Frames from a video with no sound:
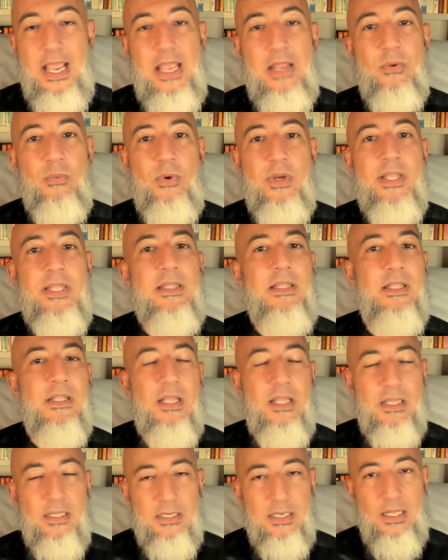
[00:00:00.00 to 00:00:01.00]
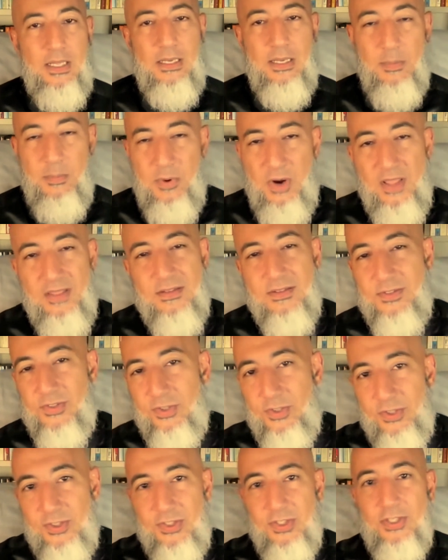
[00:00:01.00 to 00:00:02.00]
And when the
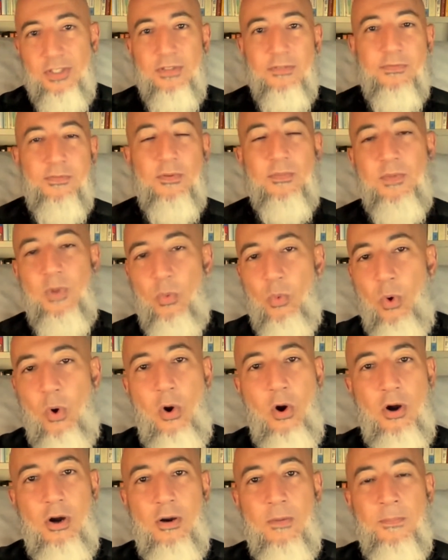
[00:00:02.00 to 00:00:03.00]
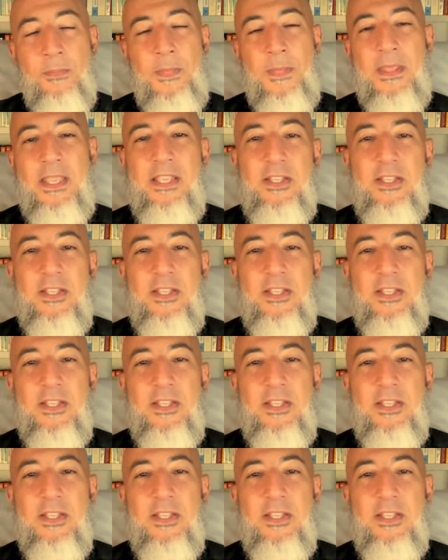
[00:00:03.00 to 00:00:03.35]
brothers returned from the war,